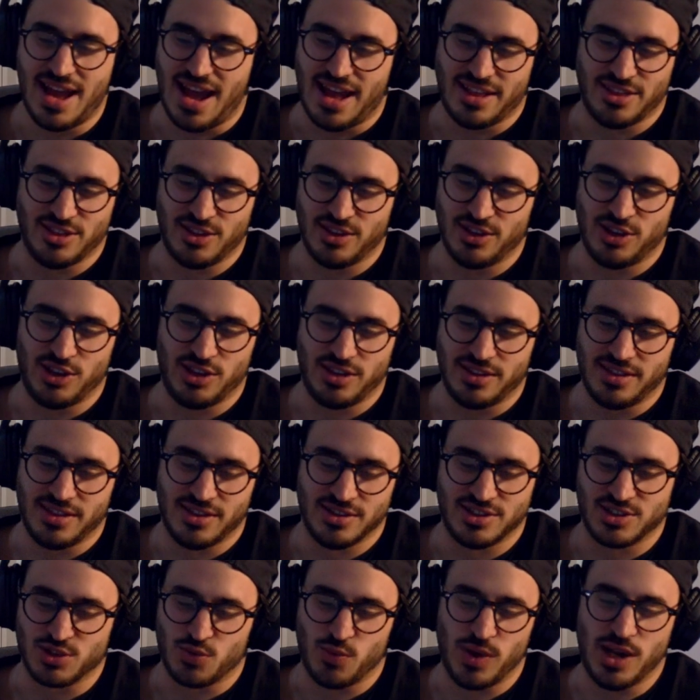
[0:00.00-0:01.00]
And
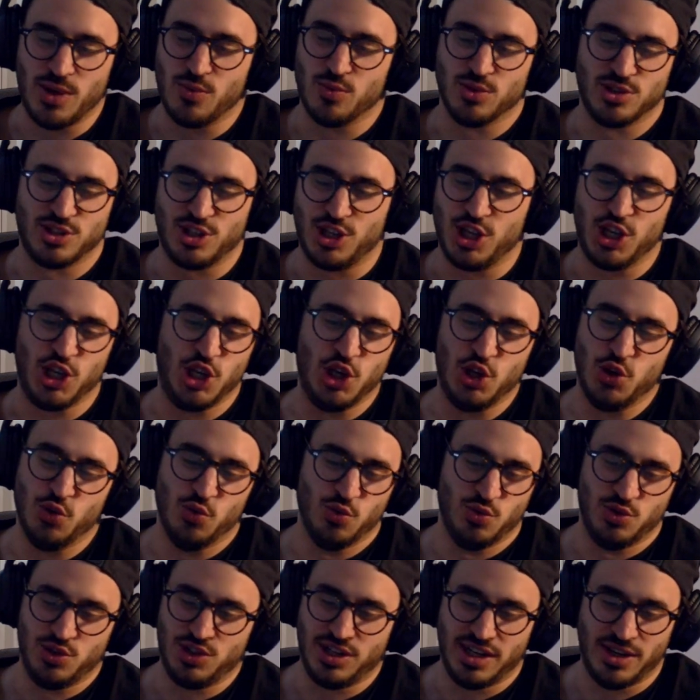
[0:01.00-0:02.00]
the screen was
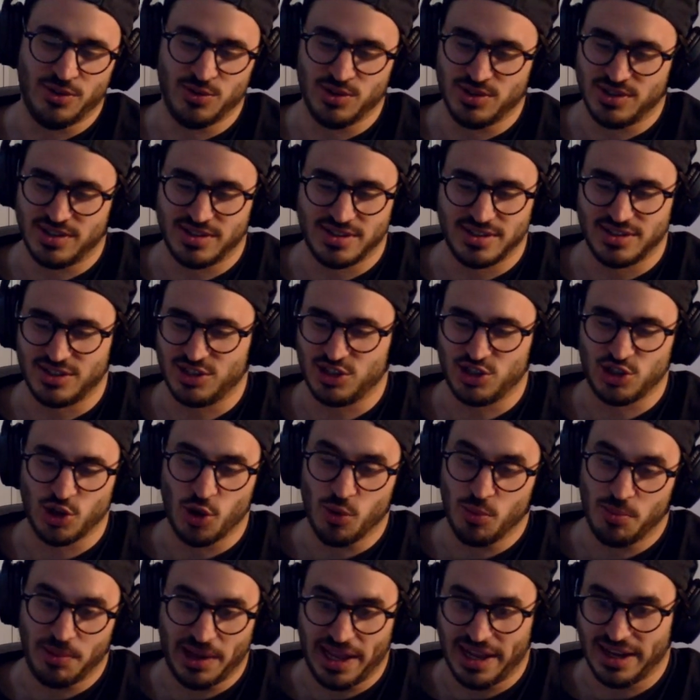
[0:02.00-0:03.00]
huge. It was
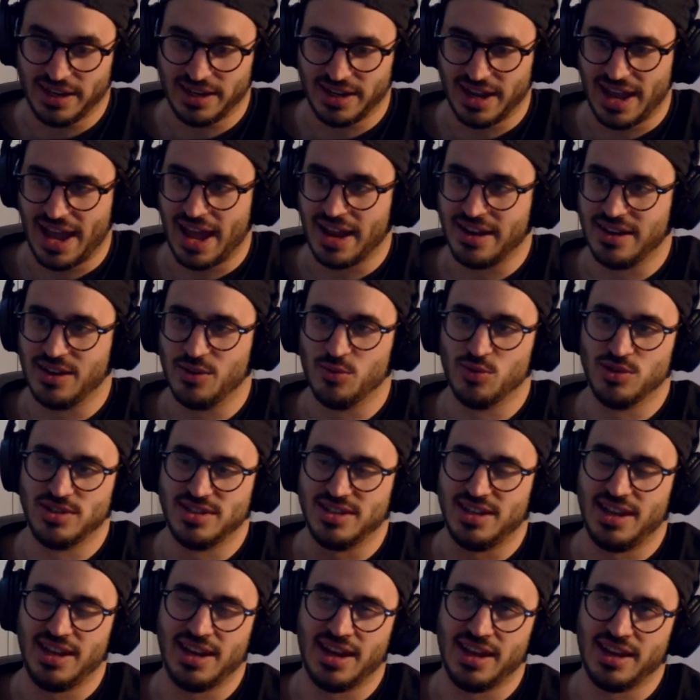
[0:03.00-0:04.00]
so big, and it
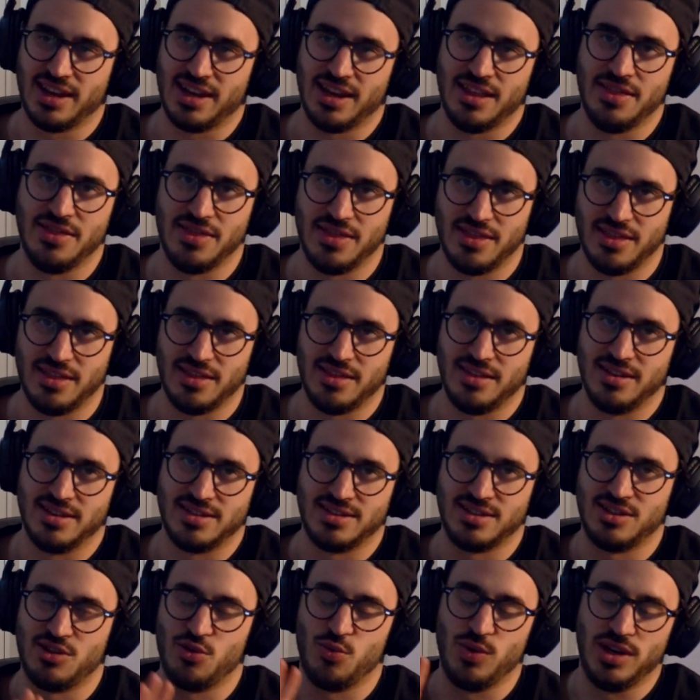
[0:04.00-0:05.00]
was like in
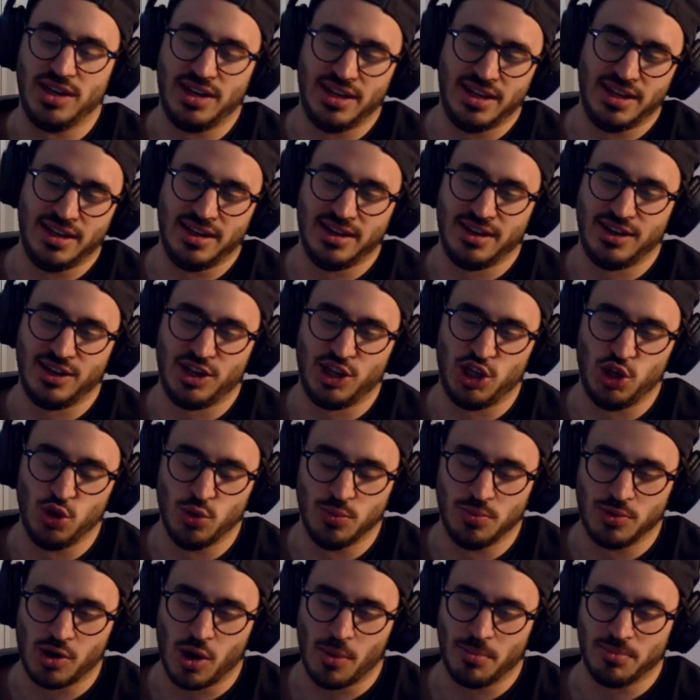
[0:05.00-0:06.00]
this 3D
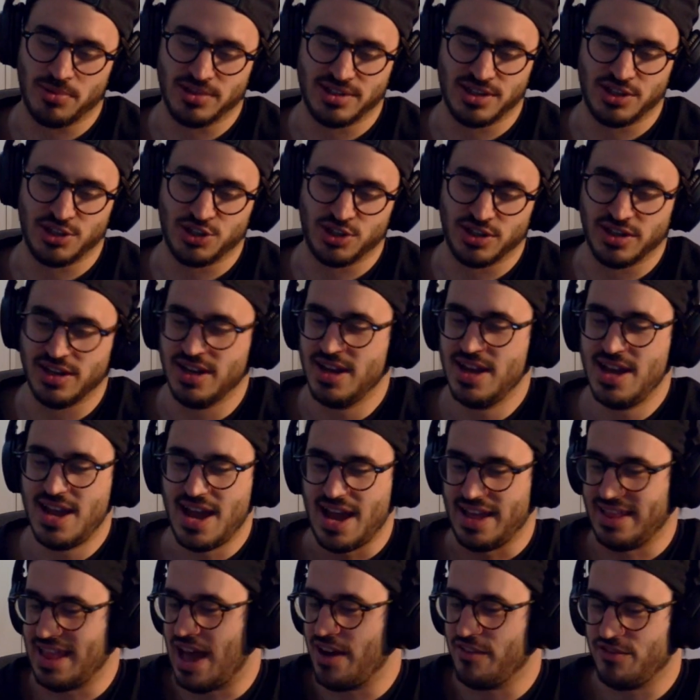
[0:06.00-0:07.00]
cube composition.
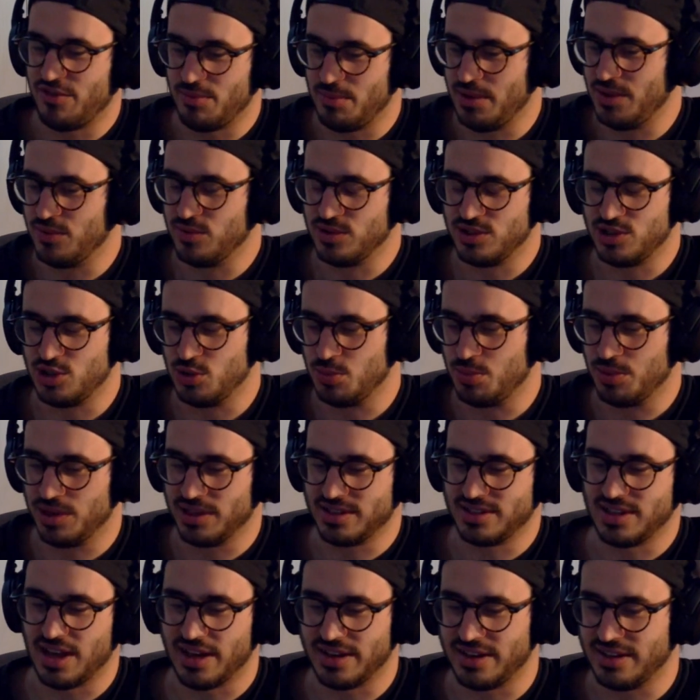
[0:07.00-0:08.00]
That for me was super
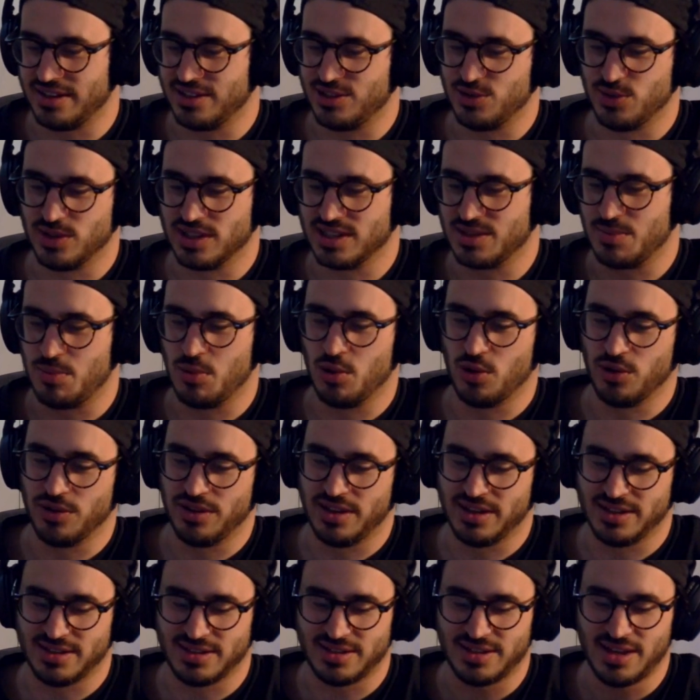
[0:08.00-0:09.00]
exciting to explore
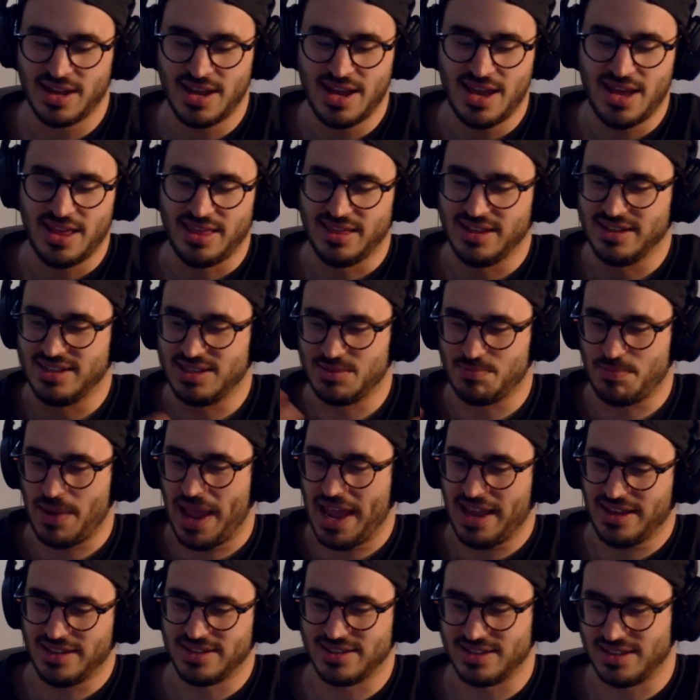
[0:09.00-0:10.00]
this
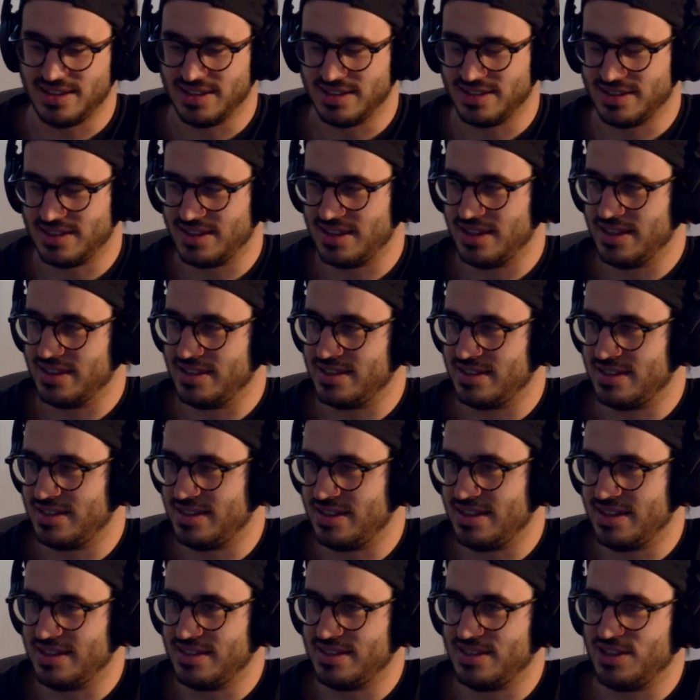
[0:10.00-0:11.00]
space,
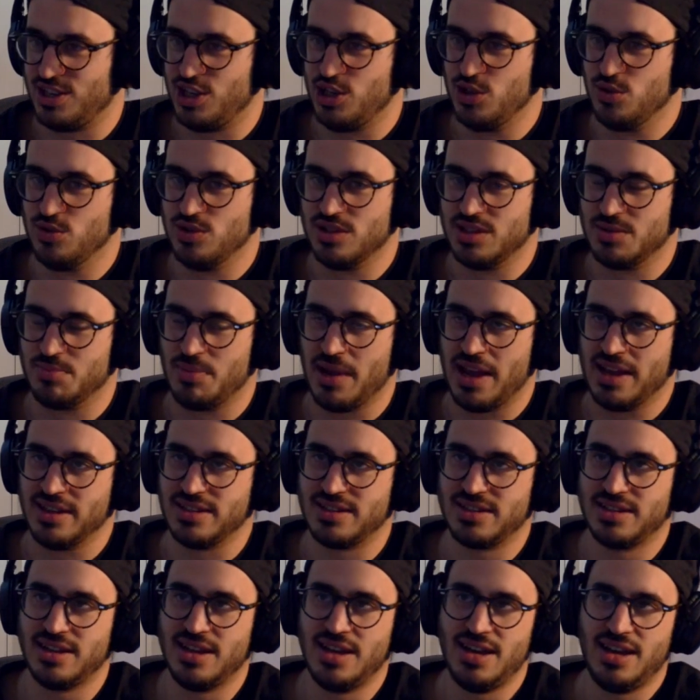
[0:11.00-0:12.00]
this huge
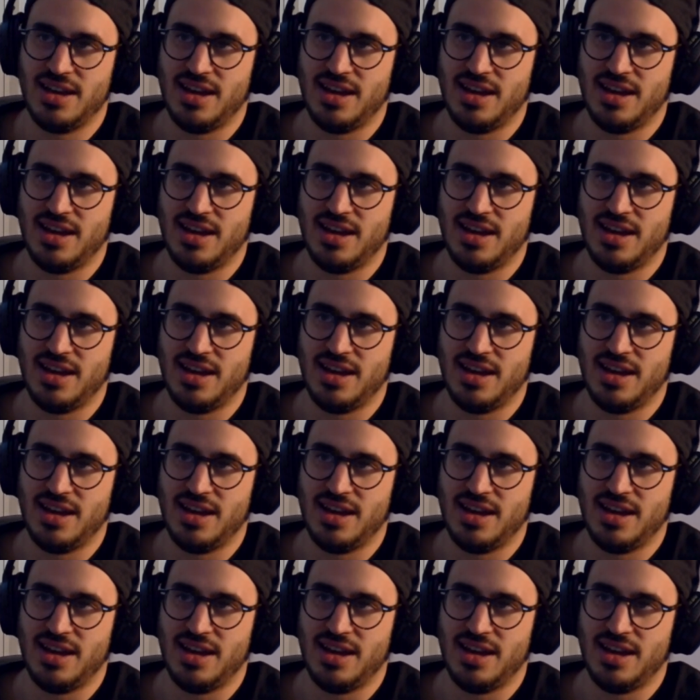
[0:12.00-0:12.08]
space.